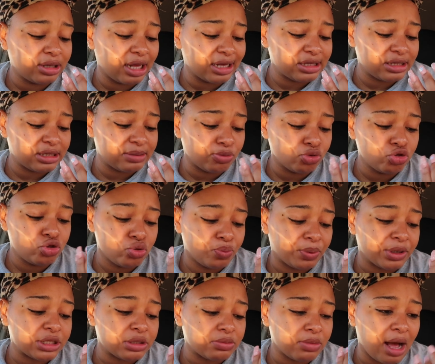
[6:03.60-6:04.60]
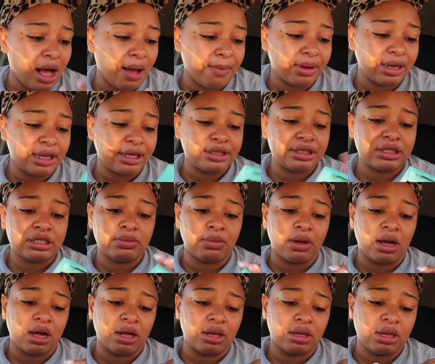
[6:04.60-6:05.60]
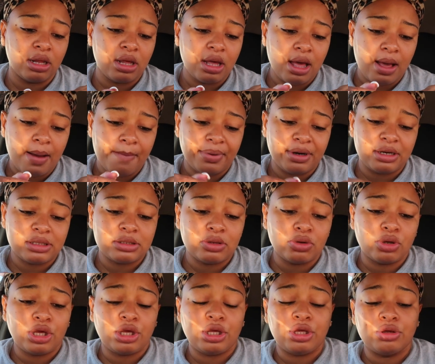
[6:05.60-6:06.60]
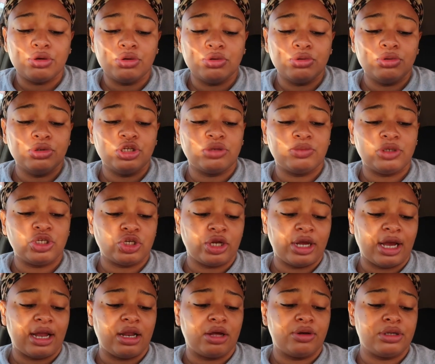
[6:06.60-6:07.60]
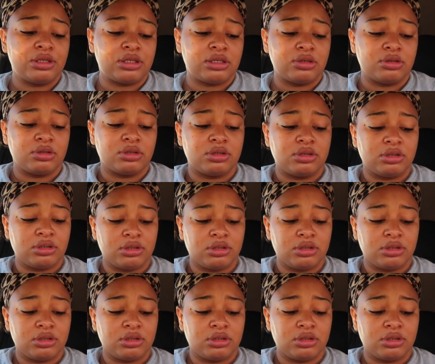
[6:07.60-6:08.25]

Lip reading: not super small, but like small. But it's look huge. Let me show y'all how this look.